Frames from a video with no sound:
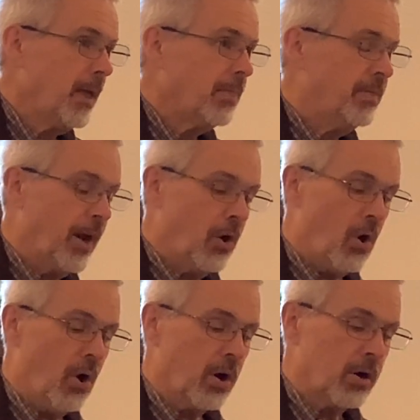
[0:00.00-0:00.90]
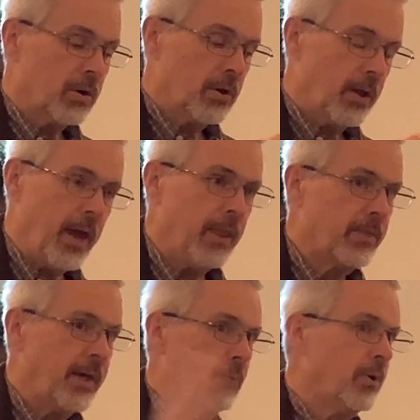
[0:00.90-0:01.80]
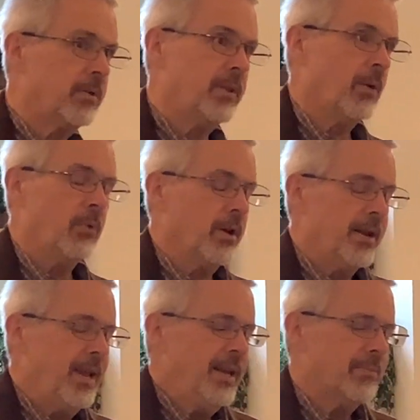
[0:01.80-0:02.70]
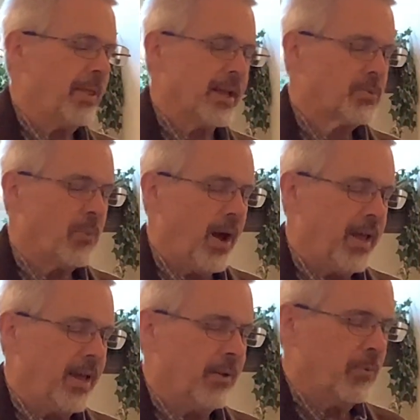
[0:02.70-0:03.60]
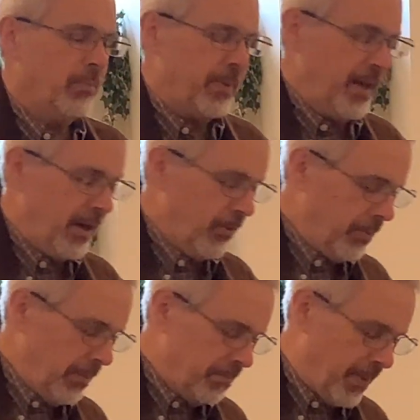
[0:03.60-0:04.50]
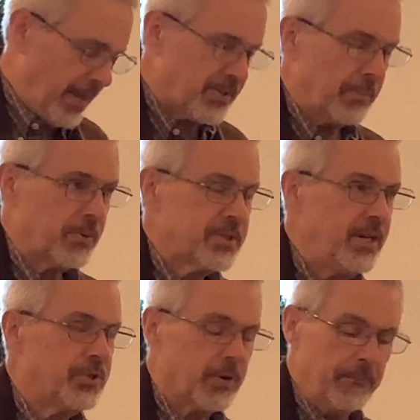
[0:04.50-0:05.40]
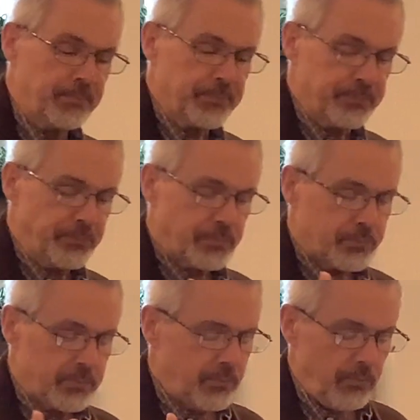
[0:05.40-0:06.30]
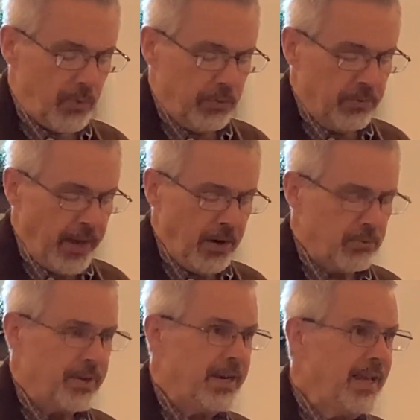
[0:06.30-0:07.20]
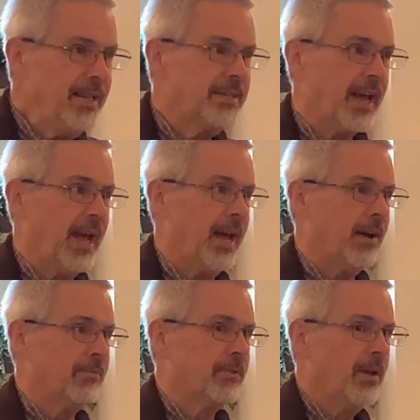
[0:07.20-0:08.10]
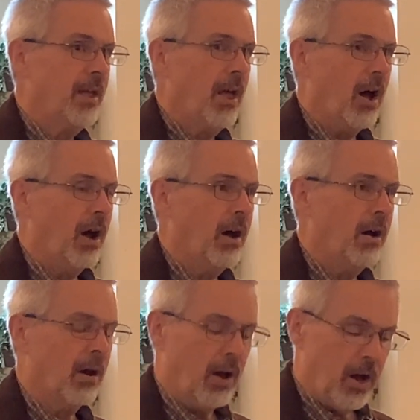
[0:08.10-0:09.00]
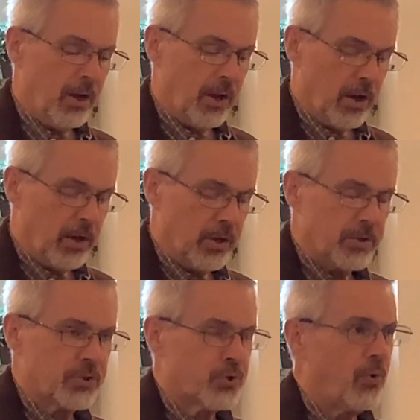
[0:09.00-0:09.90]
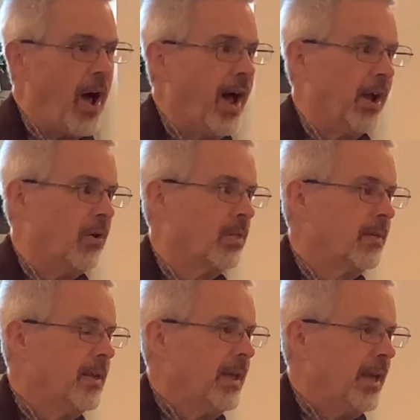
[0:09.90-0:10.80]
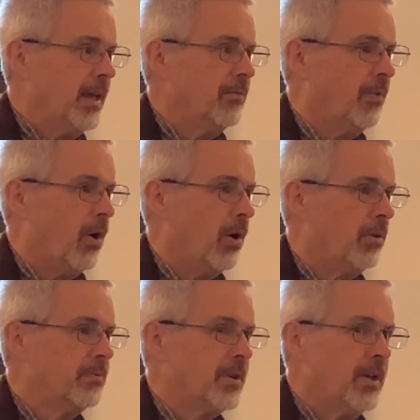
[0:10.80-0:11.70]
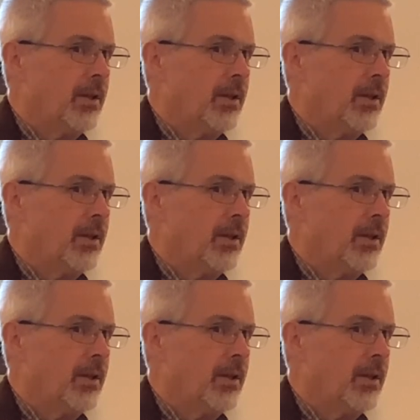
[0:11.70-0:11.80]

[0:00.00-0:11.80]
There are, and they would, there wouldn't need to be. That's why it would be, it would be basic procedure. They don't need to have a, a, a trial involved